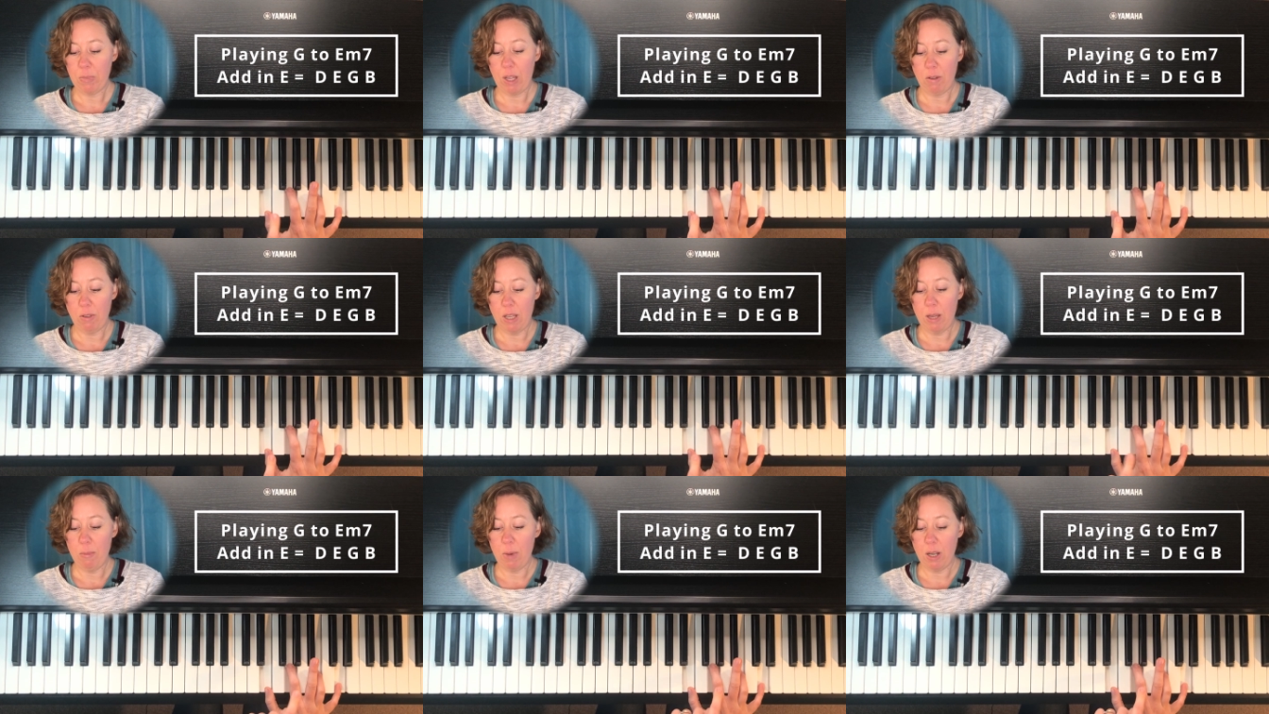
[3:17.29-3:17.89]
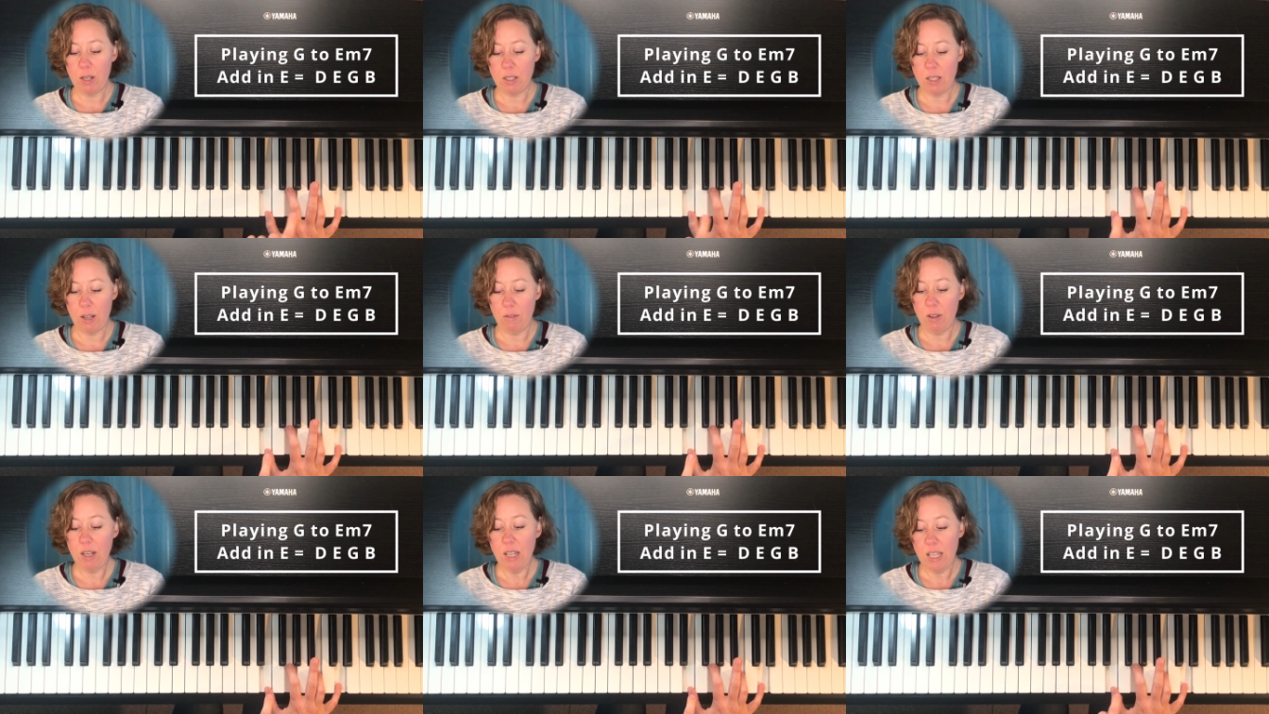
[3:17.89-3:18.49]
of E minor
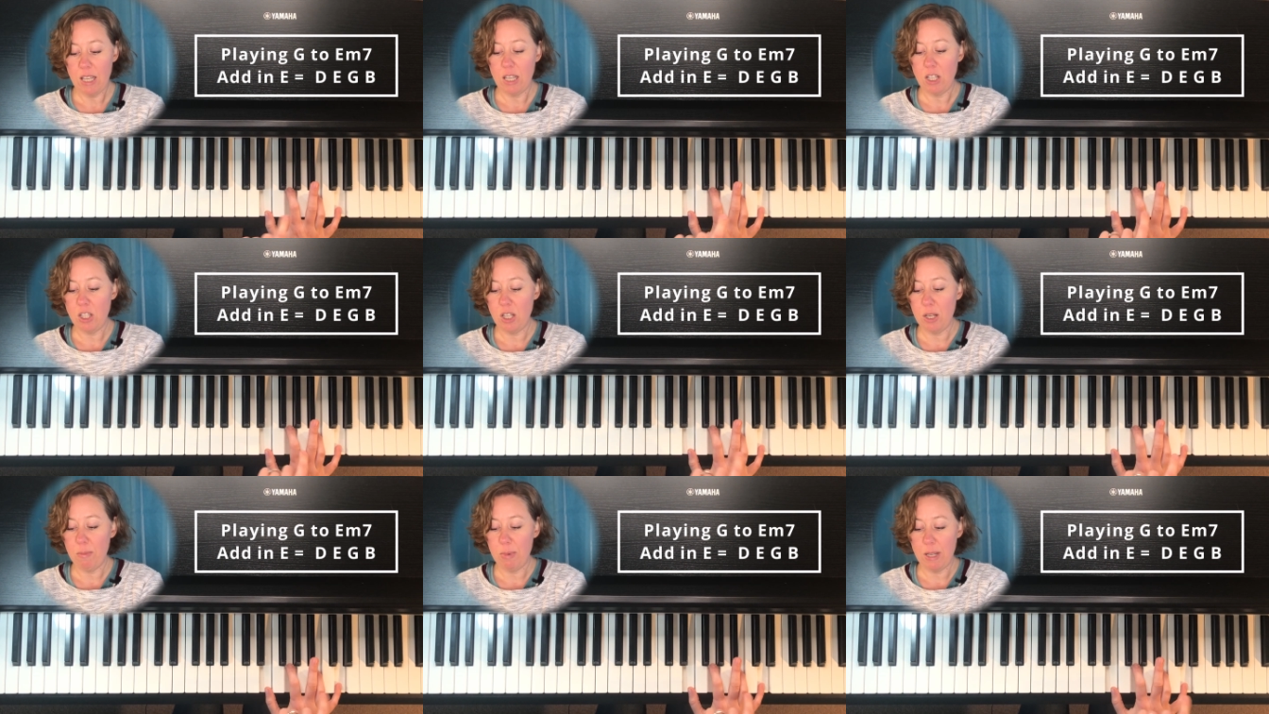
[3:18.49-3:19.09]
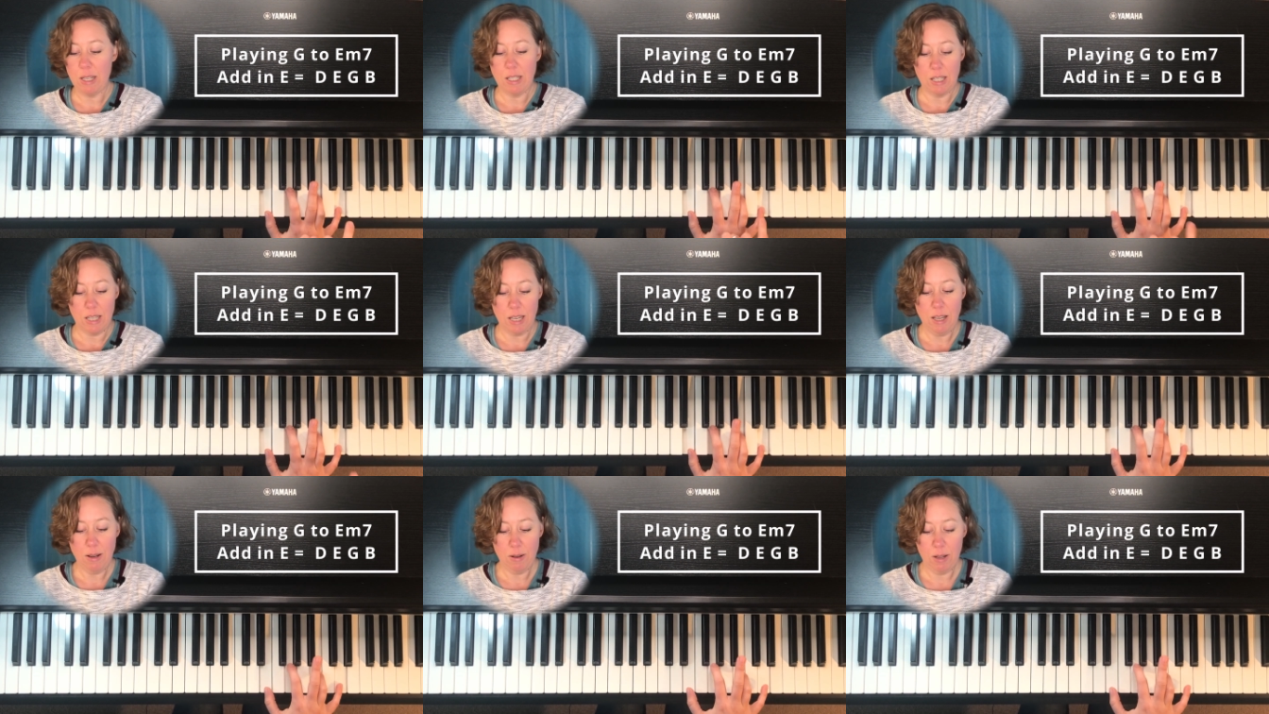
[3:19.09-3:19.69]
7, E, G, B,
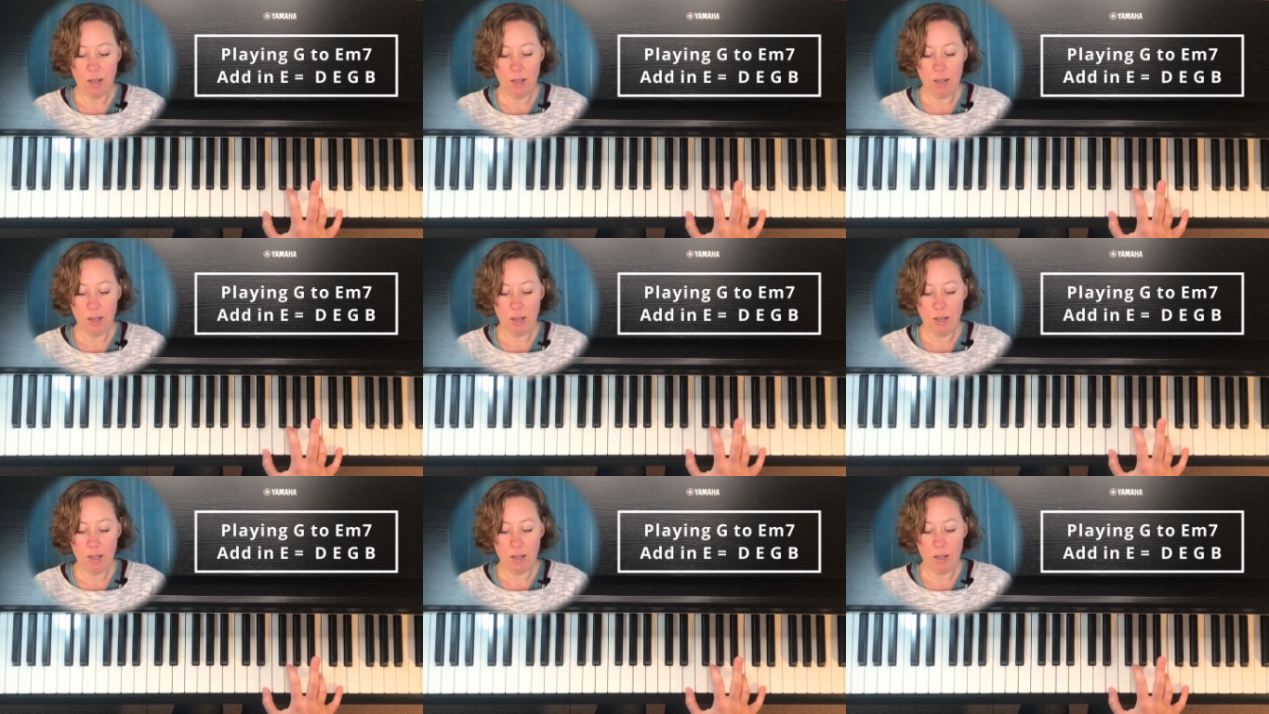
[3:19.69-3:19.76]
D,